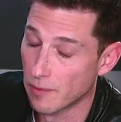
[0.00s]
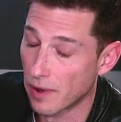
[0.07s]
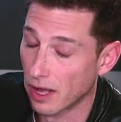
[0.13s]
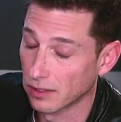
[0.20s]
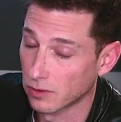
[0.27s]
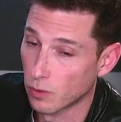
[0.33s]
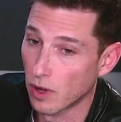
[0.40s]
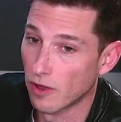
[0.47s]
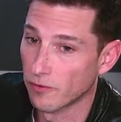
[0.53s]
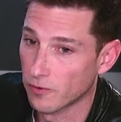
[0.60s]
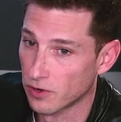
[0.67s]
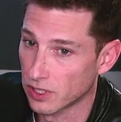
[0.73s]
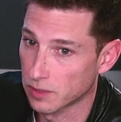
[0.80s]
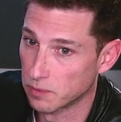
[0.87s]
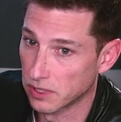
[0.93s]
about 12
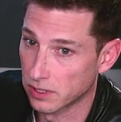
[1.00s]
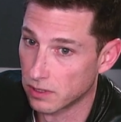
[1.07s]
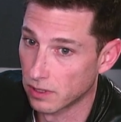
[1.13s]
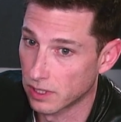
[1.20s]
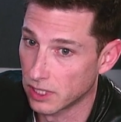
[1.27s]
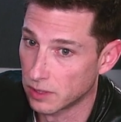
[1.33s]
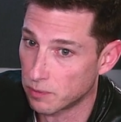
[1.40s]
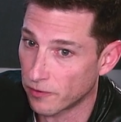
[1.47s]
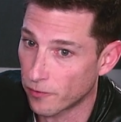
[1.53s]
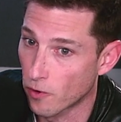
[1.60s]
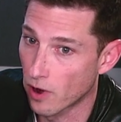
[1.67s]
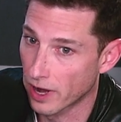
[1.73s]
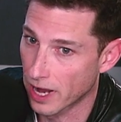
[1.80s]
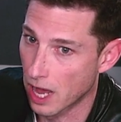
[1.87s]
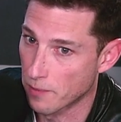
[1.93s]
Christmas cookies
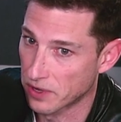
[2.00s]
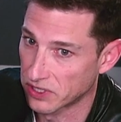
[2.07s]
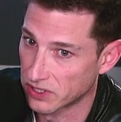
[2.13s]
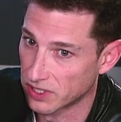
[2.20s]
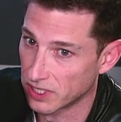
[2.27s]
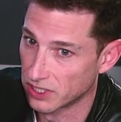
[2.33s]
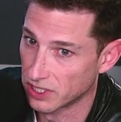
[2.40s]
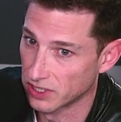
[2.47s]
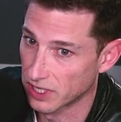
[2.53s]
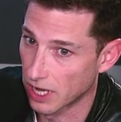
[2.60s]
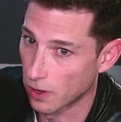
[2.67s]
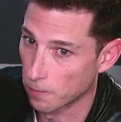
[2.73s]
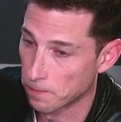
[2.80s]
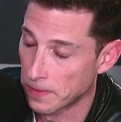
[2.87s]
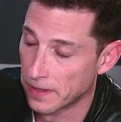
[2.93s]
before I got my stitches
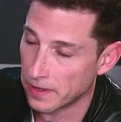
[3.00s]
out.